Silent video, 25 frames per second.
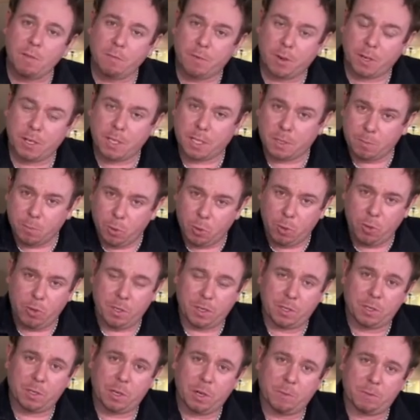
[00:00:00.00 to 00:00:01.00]
Very
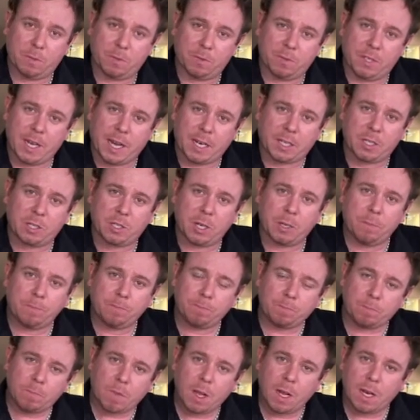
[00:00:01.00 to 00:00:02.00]
smooth in terms of texture.
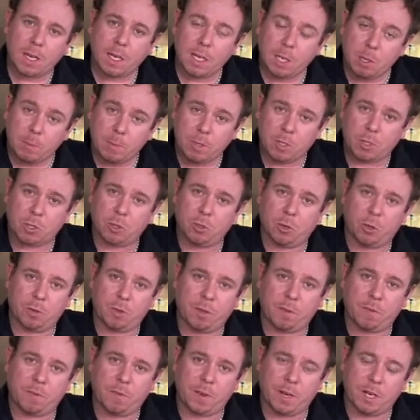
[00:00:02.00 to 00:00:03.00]
A little bit short
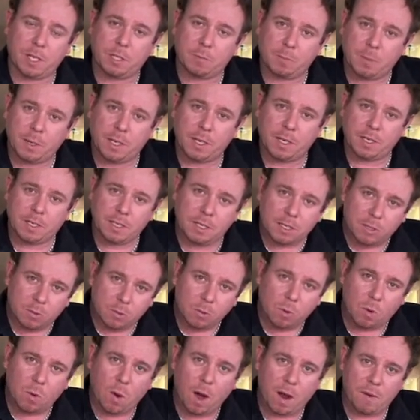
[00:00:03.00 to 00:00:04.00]
in the finish, but it's
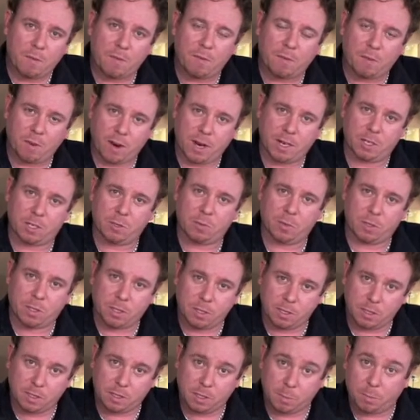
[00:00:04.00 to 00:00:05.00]
still quite fresh,
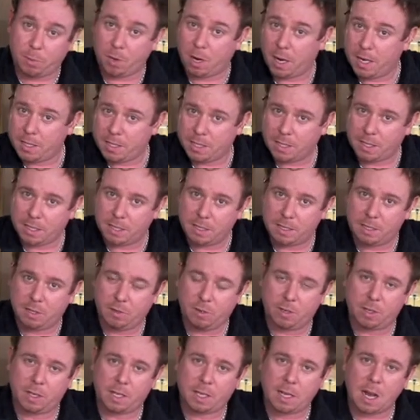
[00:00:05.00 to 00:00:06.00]
which is surprising
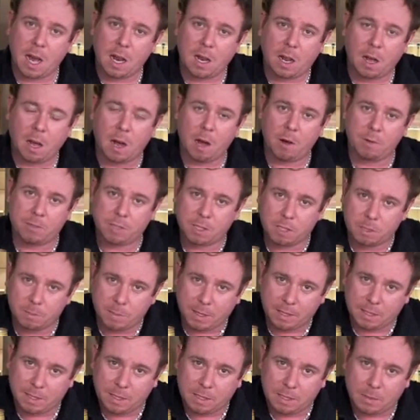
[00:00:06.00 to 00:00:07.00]
considering the colour. I was
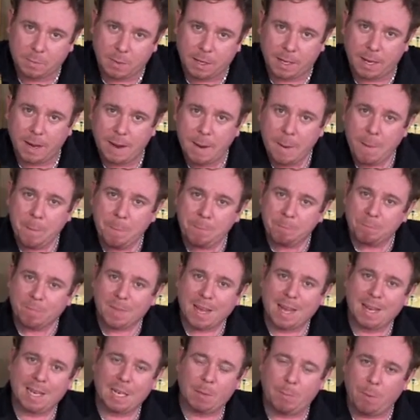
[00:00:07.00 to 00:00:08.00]
expecting something
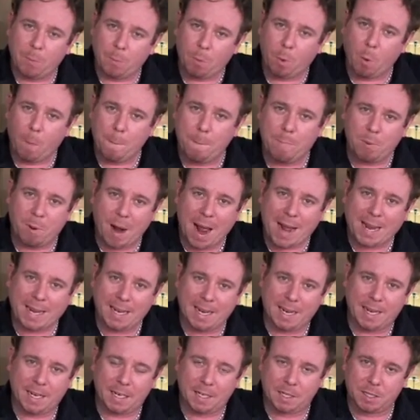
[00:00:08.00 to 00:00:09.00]
a little bit more
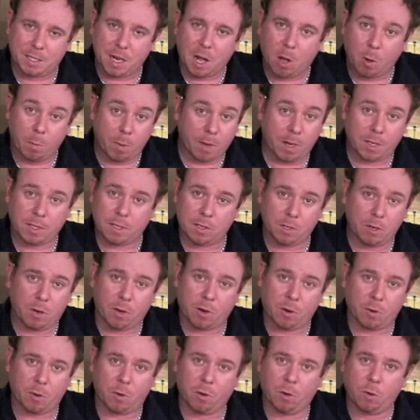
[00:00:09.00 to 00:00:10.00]
brackeny and dull, but it's
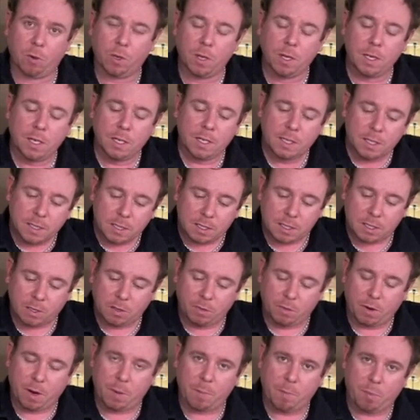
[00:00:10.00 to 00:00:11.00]
not at all.
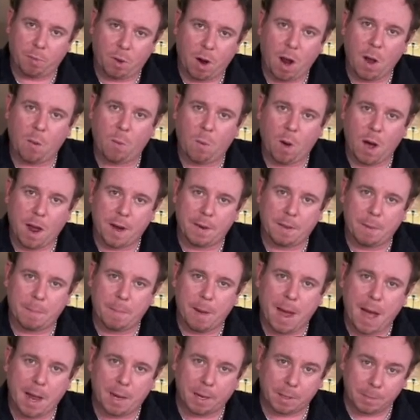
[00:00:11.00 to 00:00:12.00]
Still a very bright wine in the
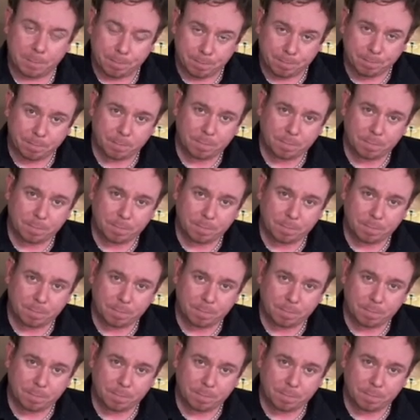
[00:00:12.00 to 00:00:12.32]
palate.